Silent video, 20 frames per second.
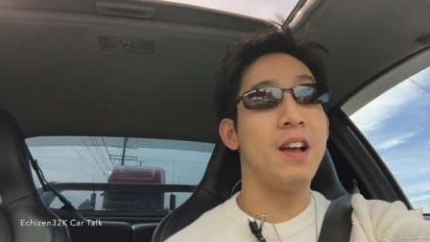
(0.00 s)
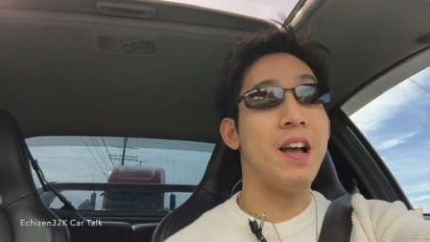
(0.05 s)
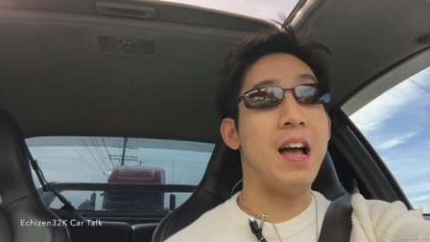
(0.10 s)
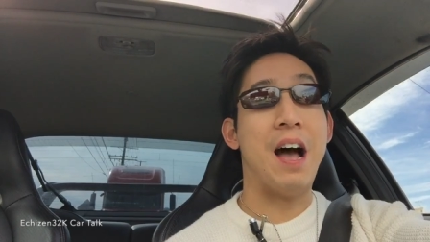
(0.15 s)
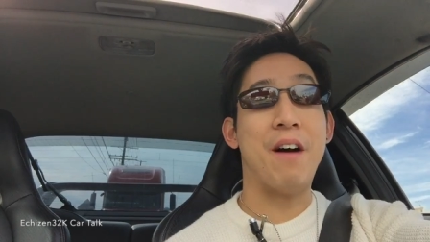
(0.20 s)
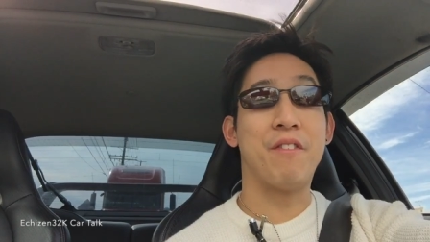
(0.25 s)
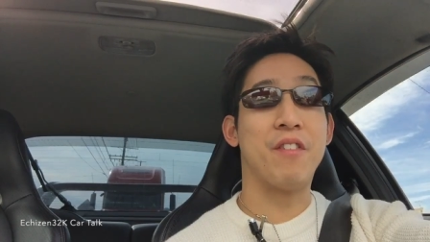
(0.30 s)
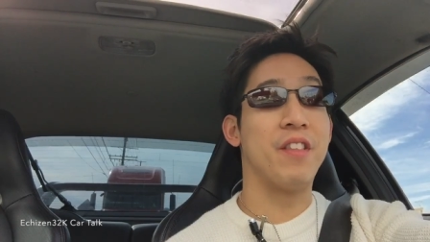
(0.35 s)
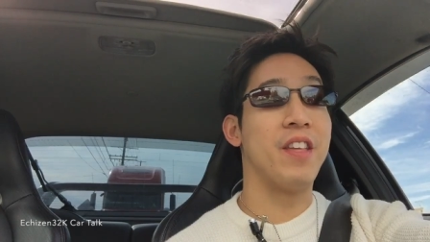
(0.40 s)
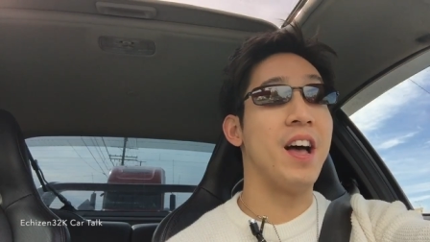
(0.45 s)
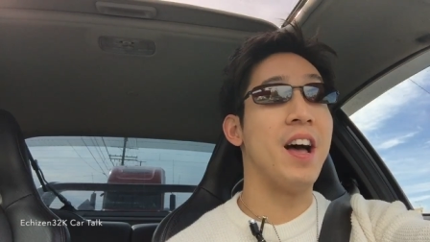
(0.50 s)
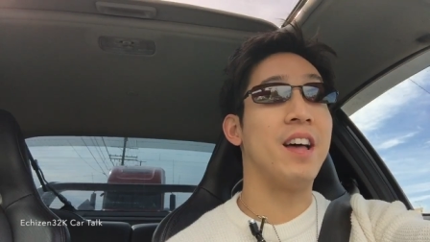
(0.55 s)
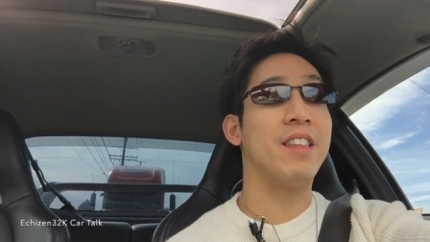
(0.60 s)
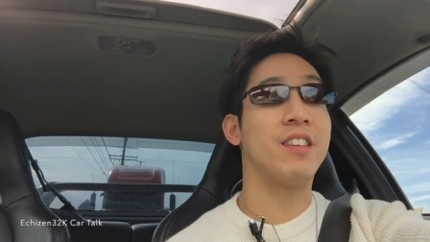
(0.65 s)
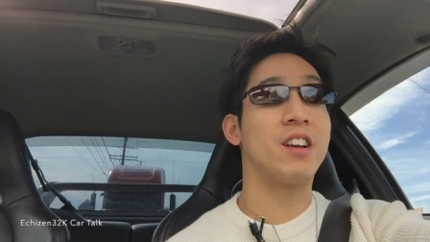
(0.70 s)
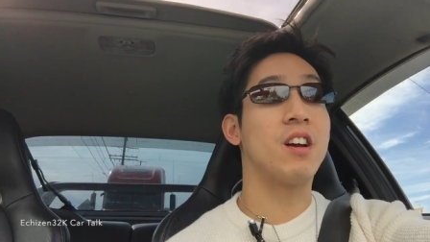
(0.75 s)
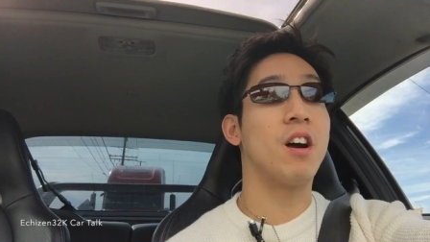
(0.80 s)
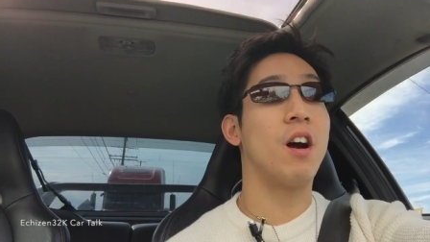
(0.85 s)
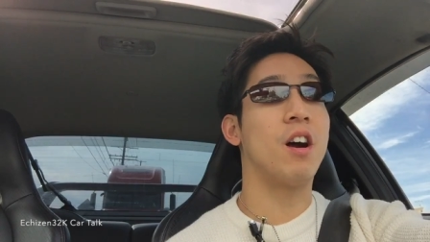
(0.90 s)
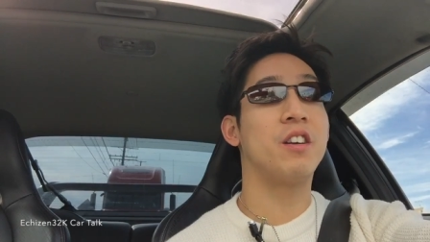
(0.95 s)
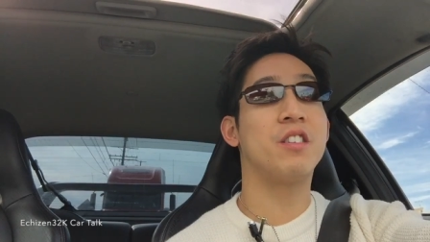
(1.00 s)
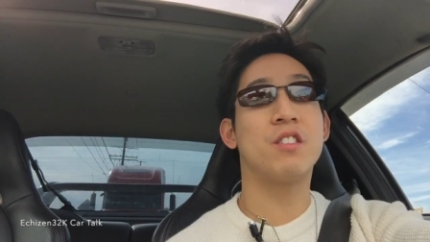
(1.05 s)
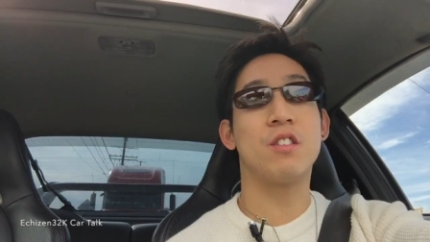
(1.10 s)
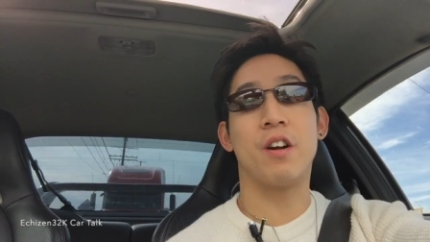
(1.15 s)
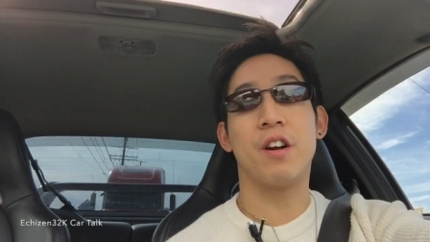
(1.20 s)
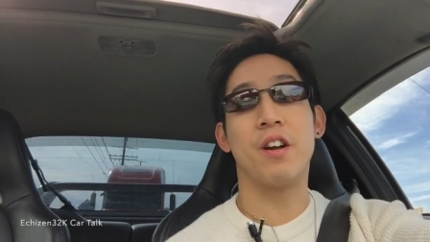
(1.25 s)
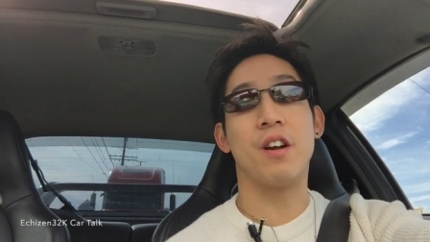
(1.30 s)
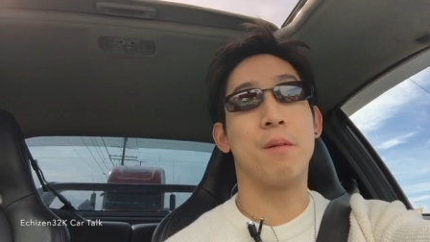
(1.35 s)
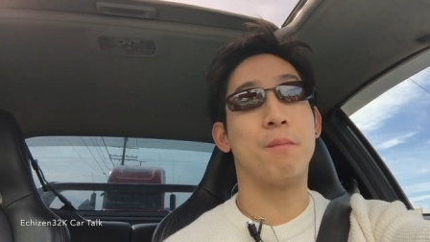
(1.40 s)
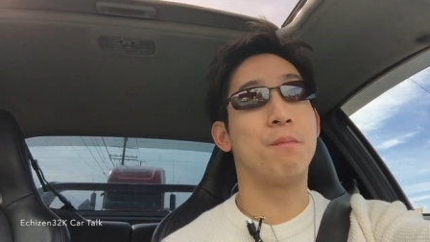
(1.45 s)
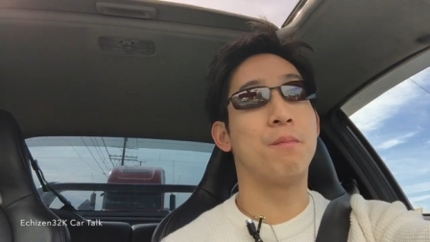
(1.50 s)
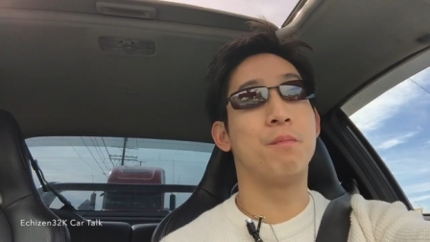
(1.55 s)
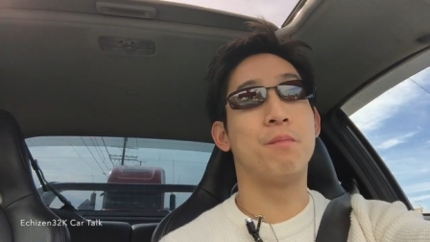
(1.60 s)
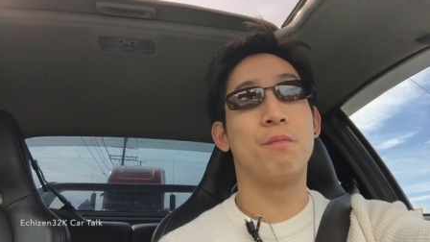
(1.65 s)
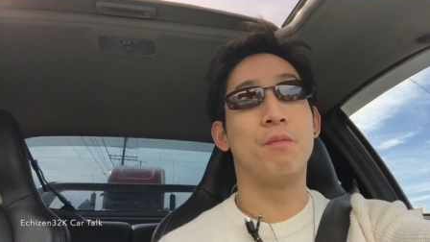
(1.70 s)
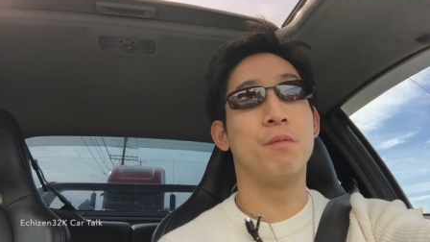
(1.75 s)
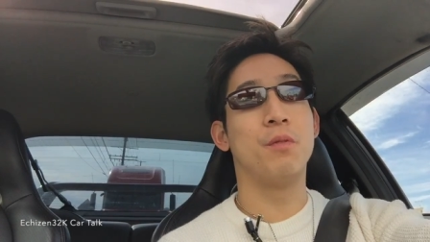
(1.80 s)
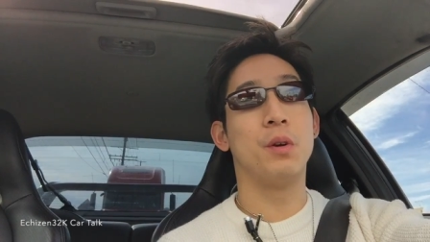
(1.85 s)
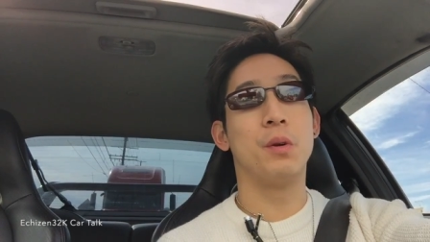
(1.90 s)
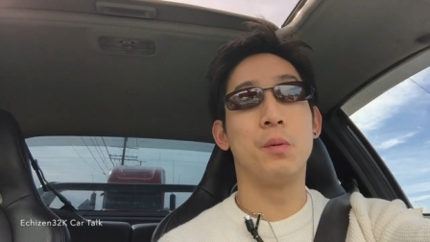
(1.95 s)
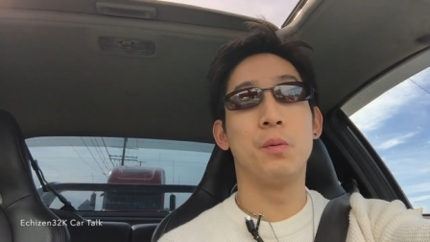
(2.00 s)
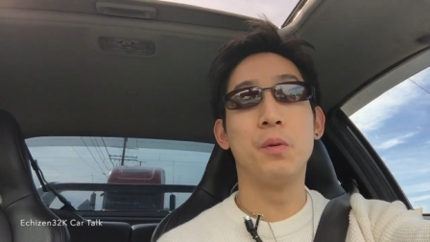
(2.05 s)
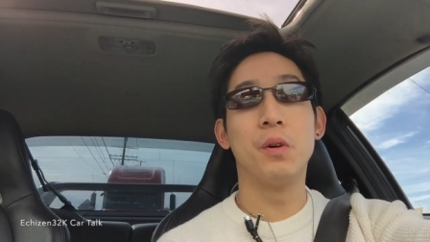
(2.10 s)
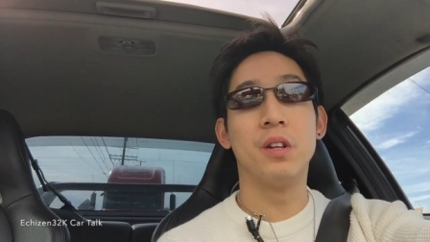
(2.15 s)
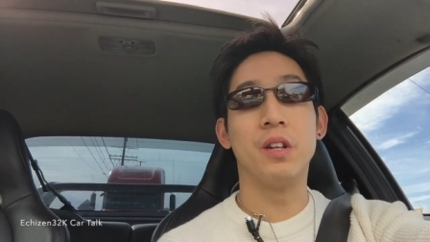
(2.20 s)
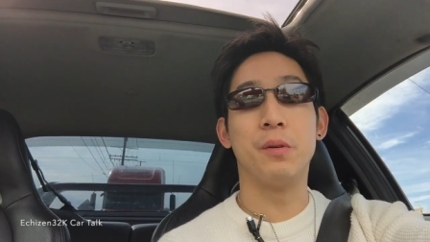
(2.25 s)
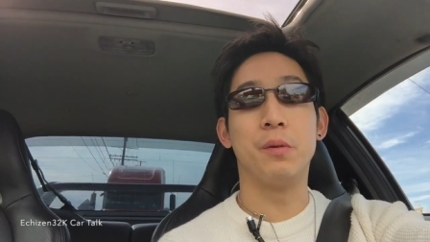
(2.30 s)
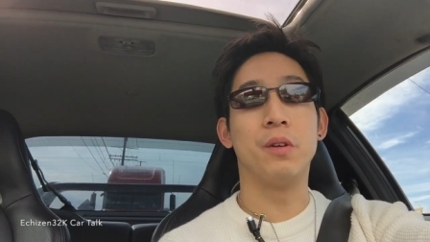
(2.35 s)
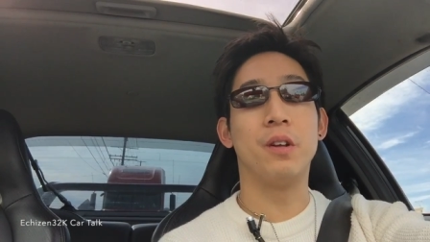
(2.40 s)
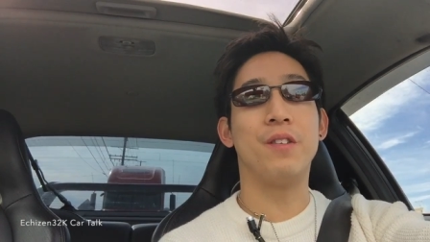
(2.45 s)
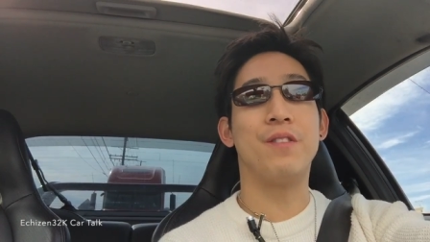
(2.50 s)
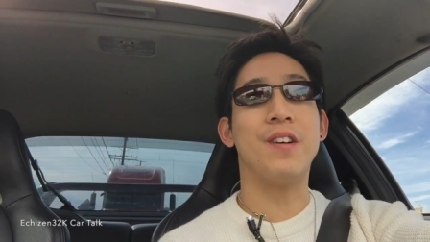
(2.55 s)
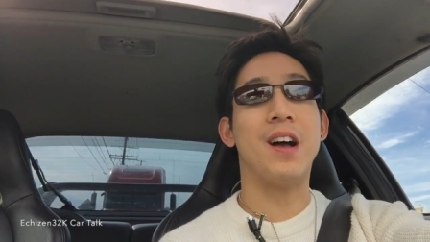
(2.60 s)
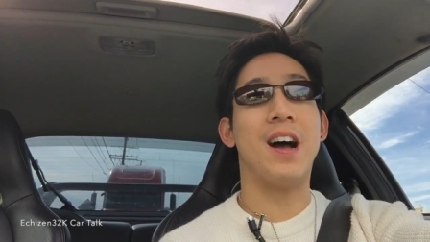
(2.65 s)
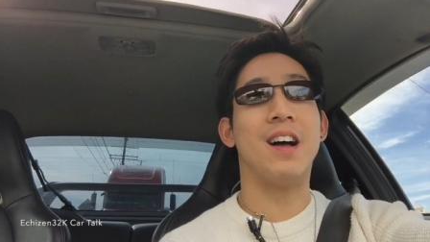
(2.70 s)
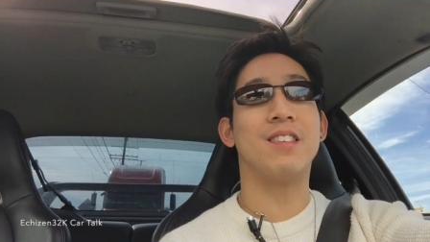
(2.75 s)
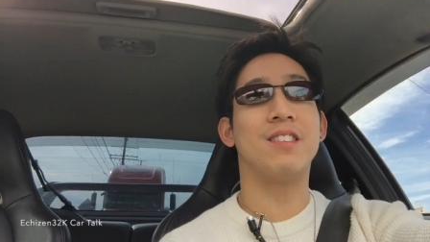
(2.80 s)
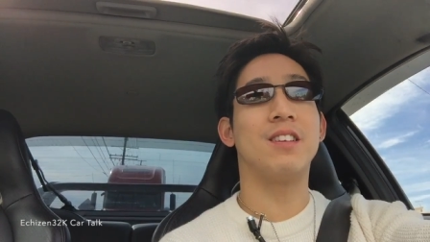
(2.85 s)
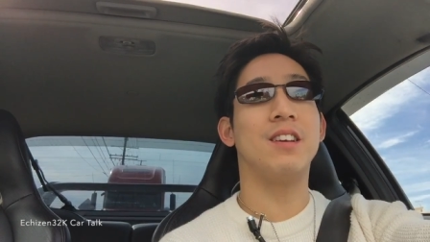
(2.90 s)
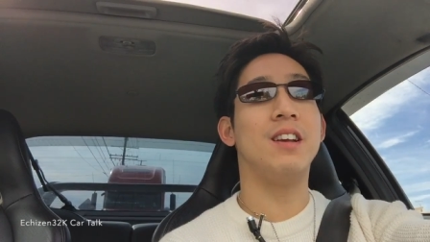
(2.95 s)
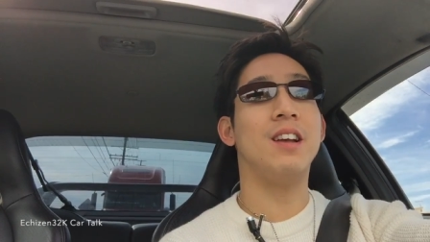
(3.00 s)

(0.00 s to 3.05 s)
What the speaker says: after that, the car started up really, really fast.